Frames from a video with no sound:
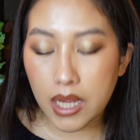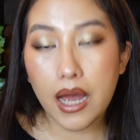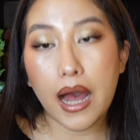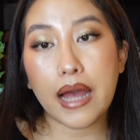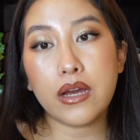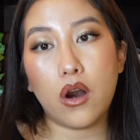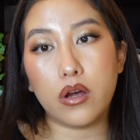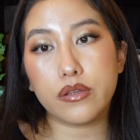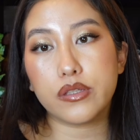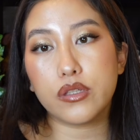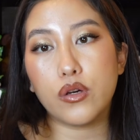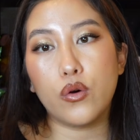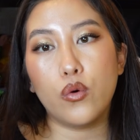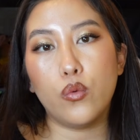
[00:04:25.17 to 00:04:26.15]
I
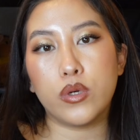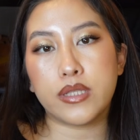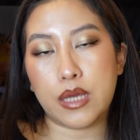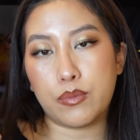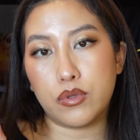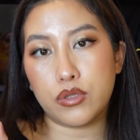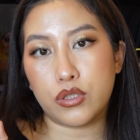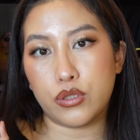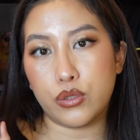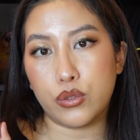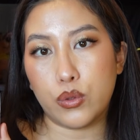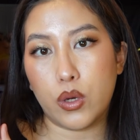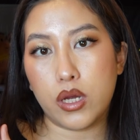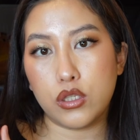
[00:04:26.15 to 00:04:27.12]
also was able
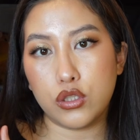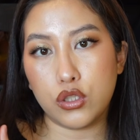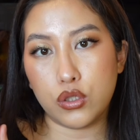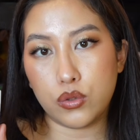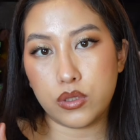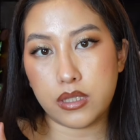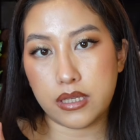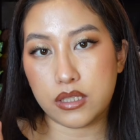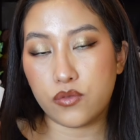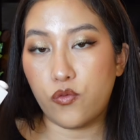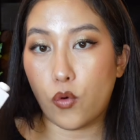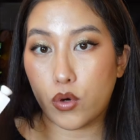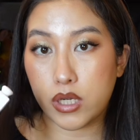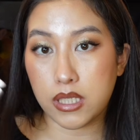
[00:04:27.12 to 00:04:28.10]
to use this
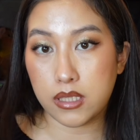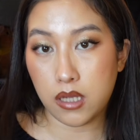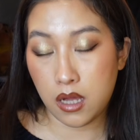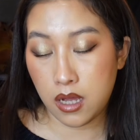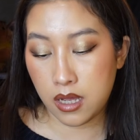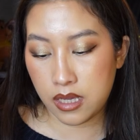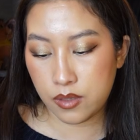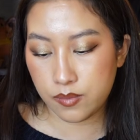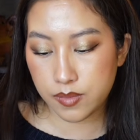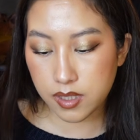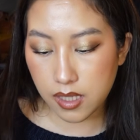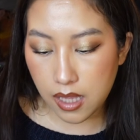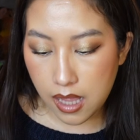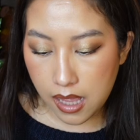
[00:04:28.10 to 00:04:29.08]
40
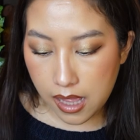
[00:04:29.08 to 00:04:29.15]
times